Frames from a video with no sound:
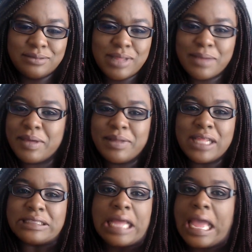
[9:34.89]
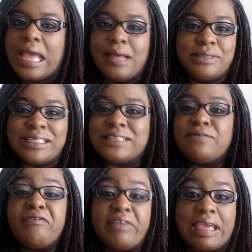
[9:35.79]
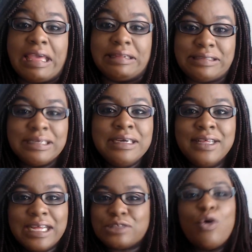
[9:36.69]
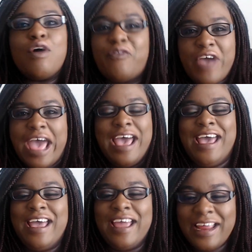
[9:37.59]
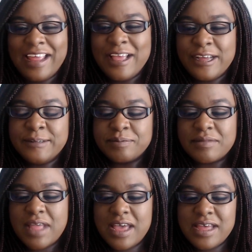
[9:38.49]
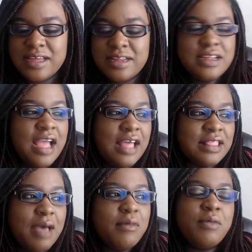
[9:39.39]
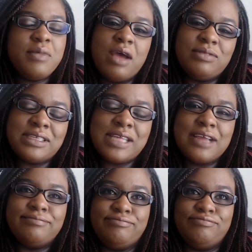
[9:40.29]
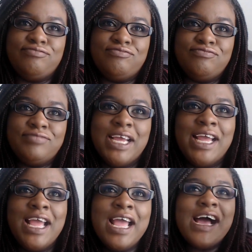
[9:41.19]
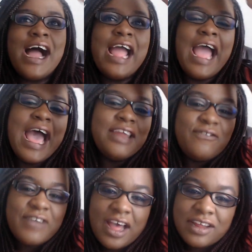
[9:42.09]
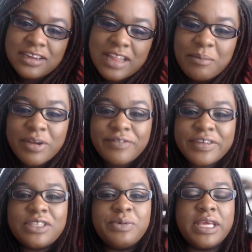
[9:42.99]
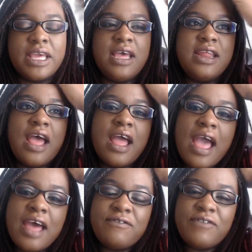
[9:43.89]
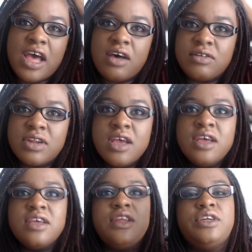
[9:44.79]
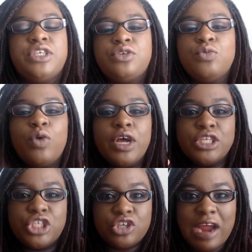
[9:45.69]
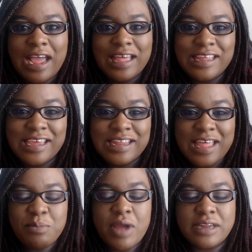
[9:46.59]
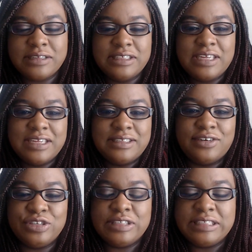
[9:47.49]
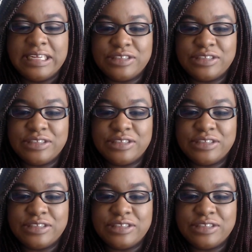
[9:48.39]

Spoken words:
I'm like, baby, that's not abs, that's fat. That's all fat. And at that moment, I was like, I had found that previous weekend, I had found, just one straggling like pregnancy test under the sink.